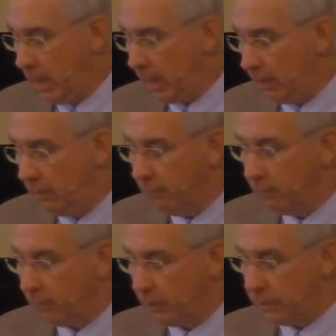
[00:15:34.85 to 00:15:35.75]
in
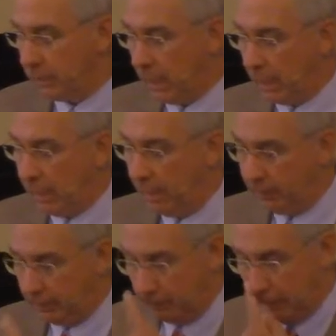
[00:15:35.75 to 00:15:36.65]
verse
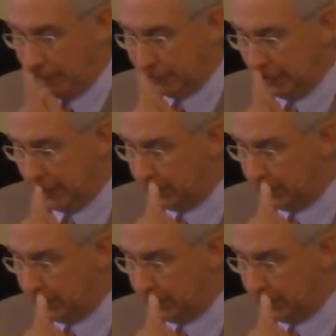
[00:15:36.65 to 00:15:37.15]
11 as the